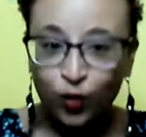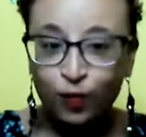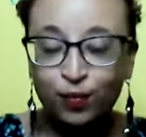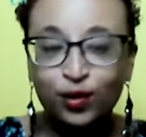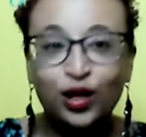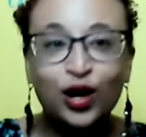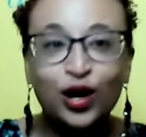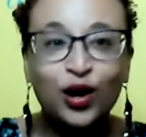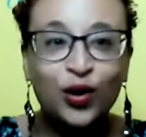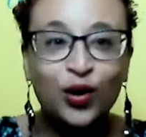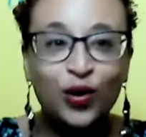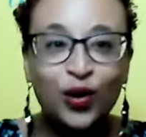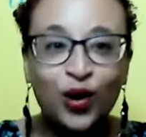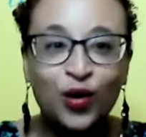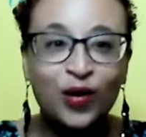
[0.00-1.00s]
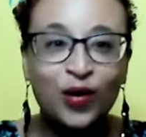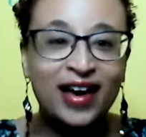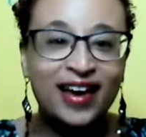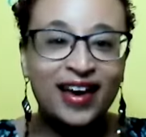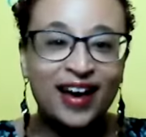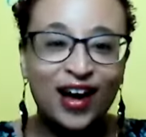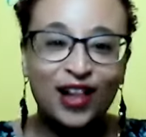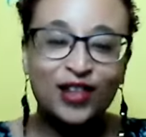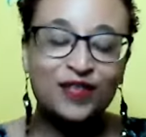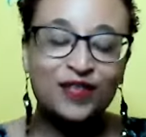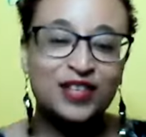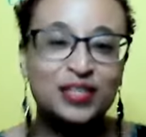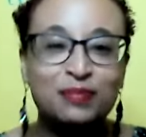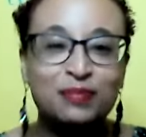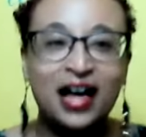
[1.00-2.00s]
blow away all of
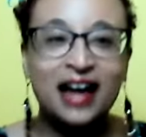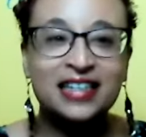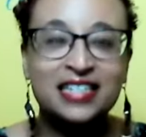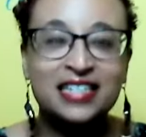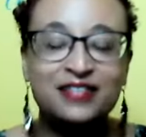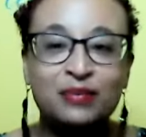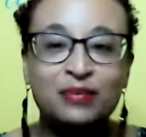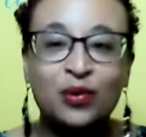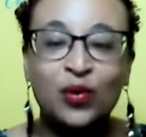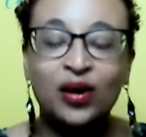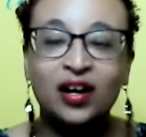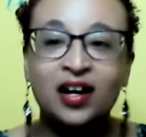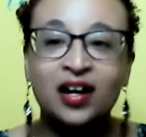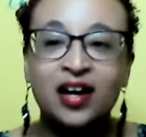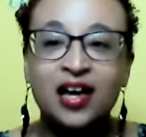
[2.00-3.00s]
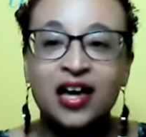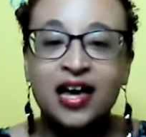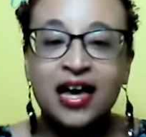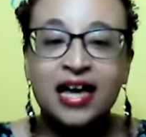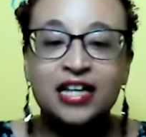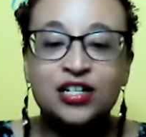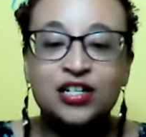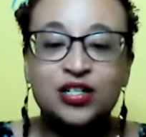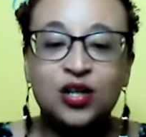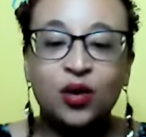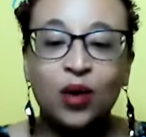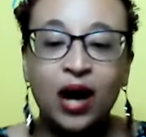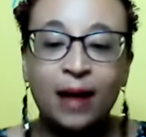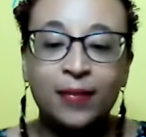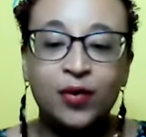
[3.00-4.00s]
these blocks even more and
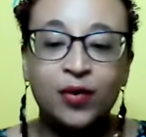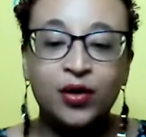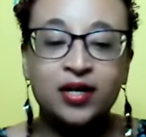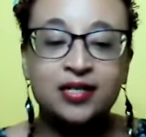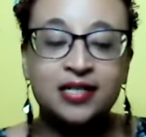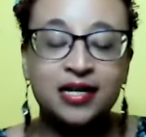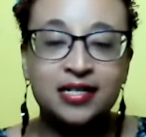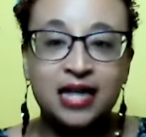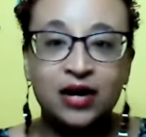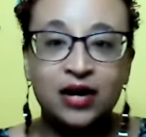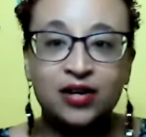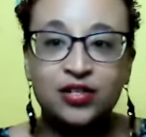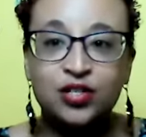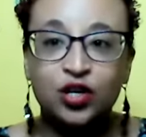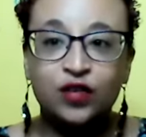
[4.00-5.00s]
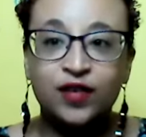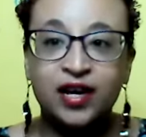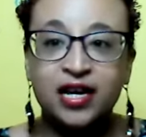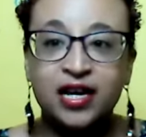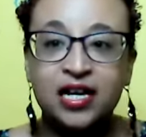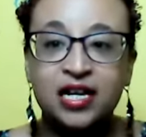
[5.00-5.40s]
so I'm going to send out a survey.